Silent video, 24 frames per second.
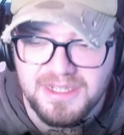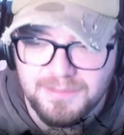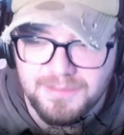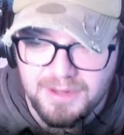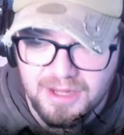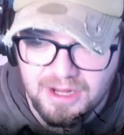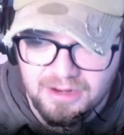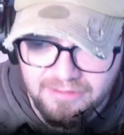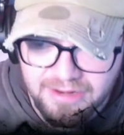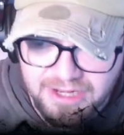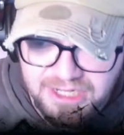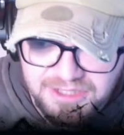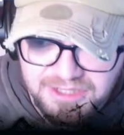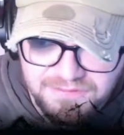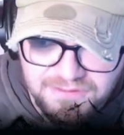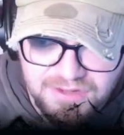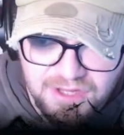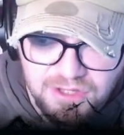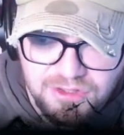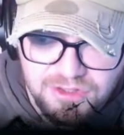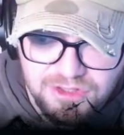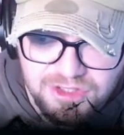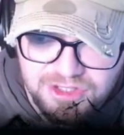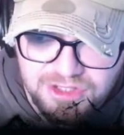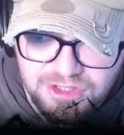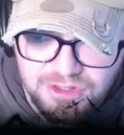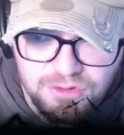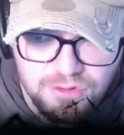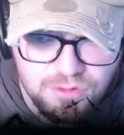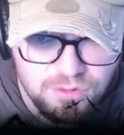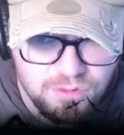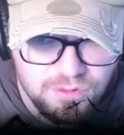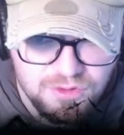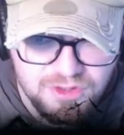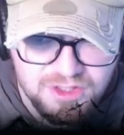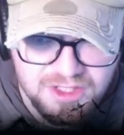by a range of ghosts,
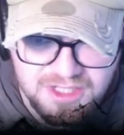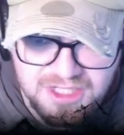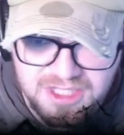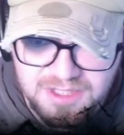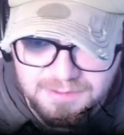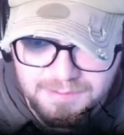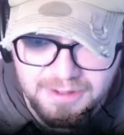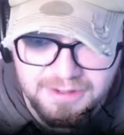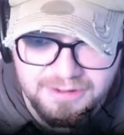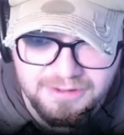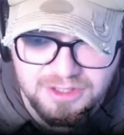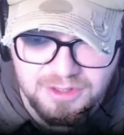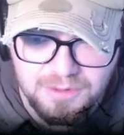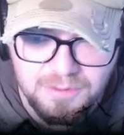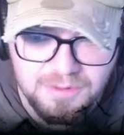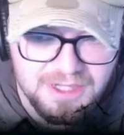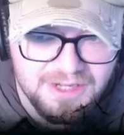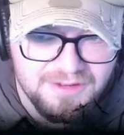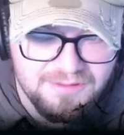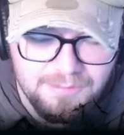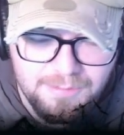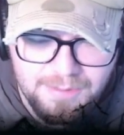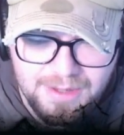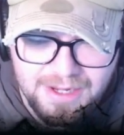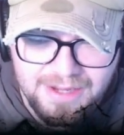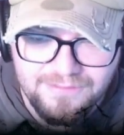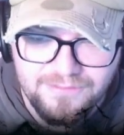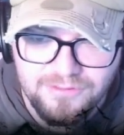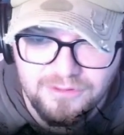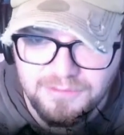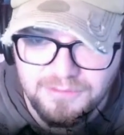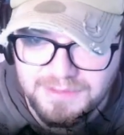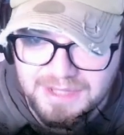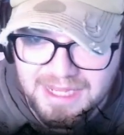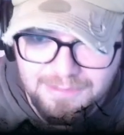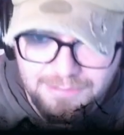ghouls, and spirits on whatever
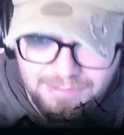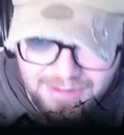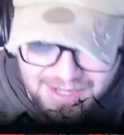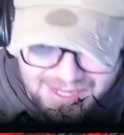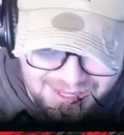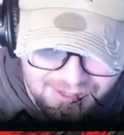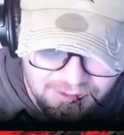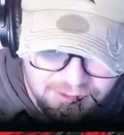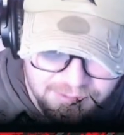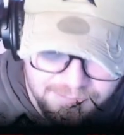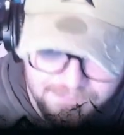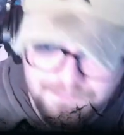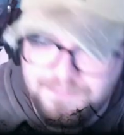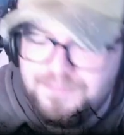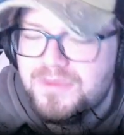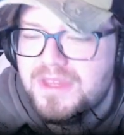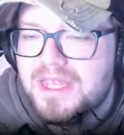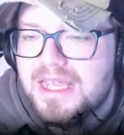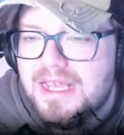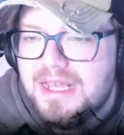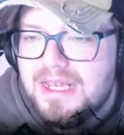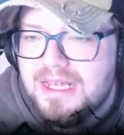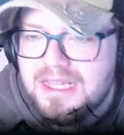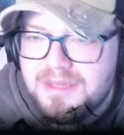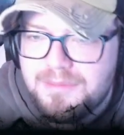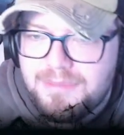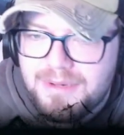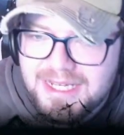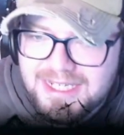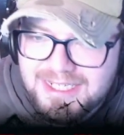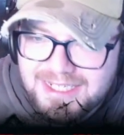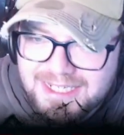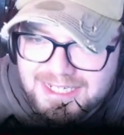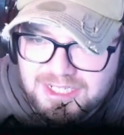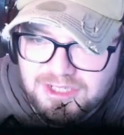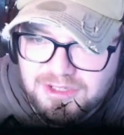platform they play on. The
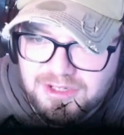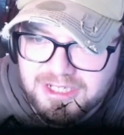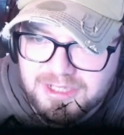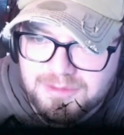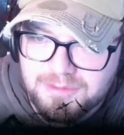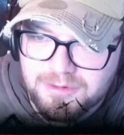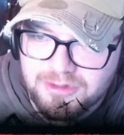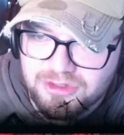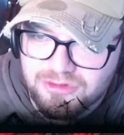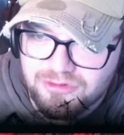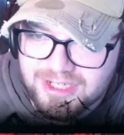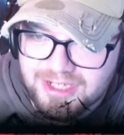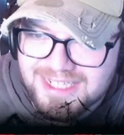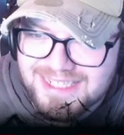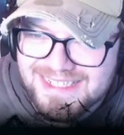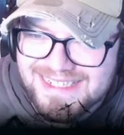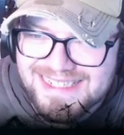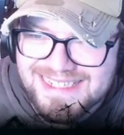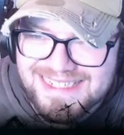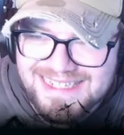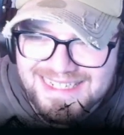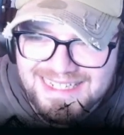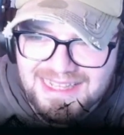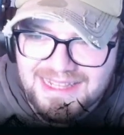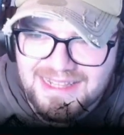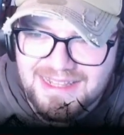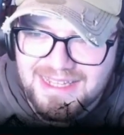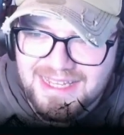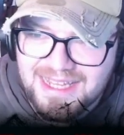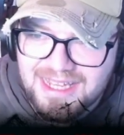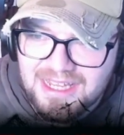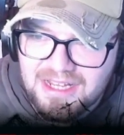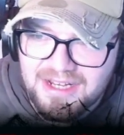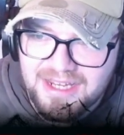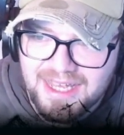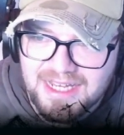PlayStation Xbox release is still the
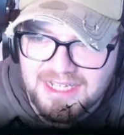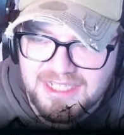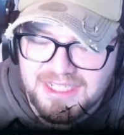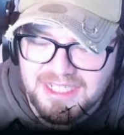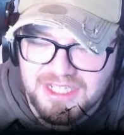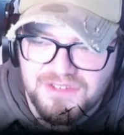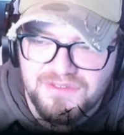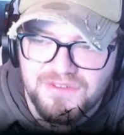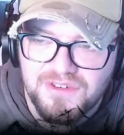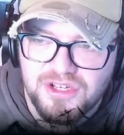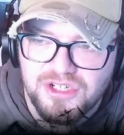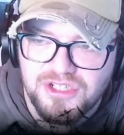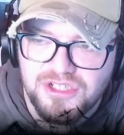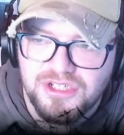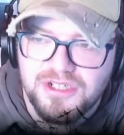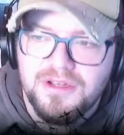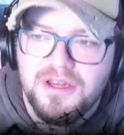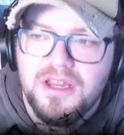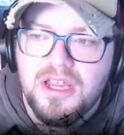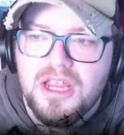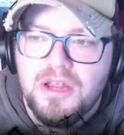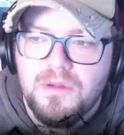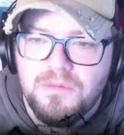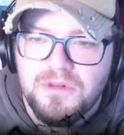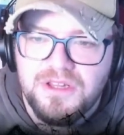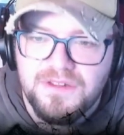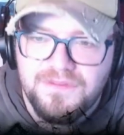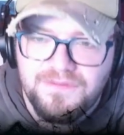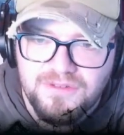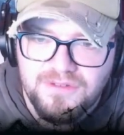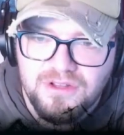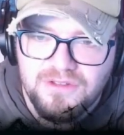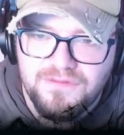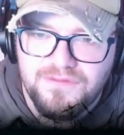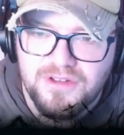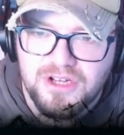early access version, with the
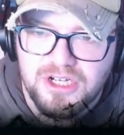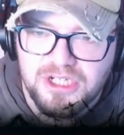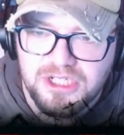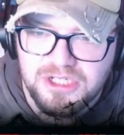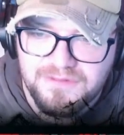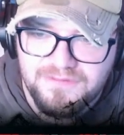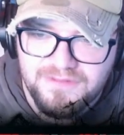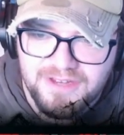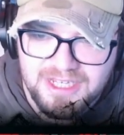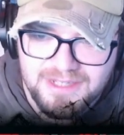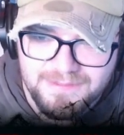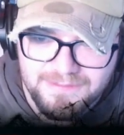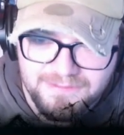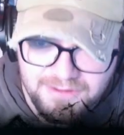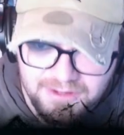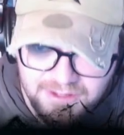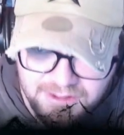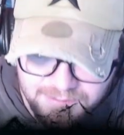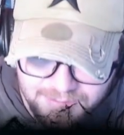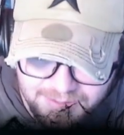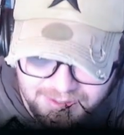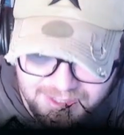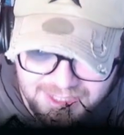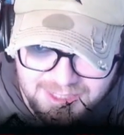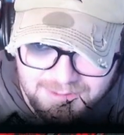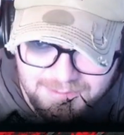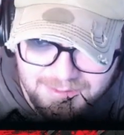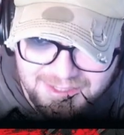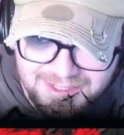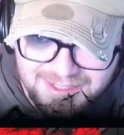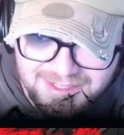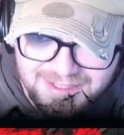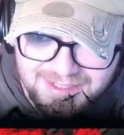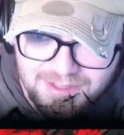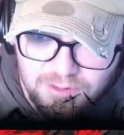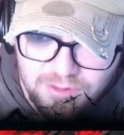full version of Phasmophobia
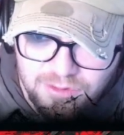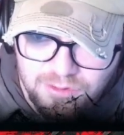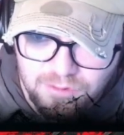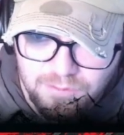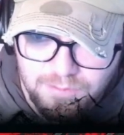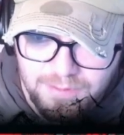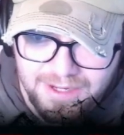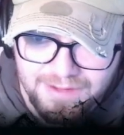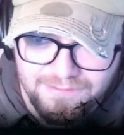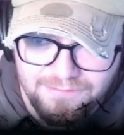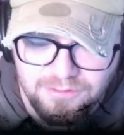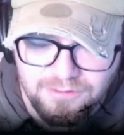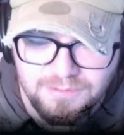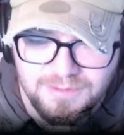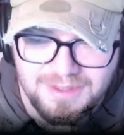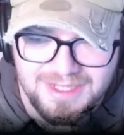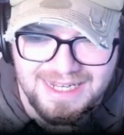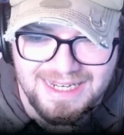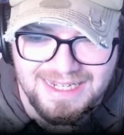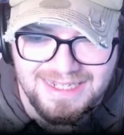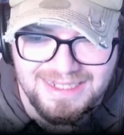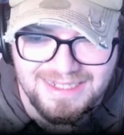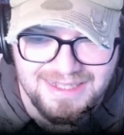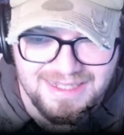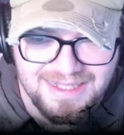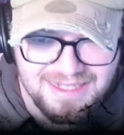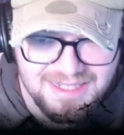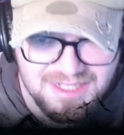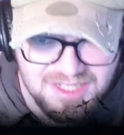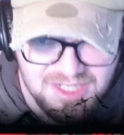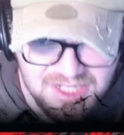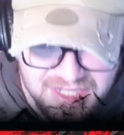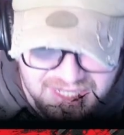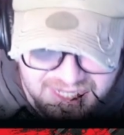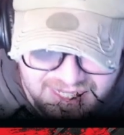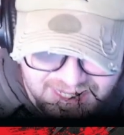expected on all platforms later
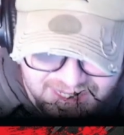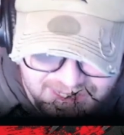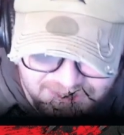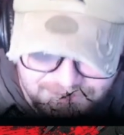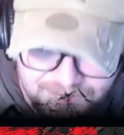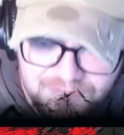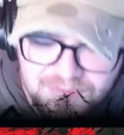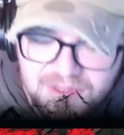this year.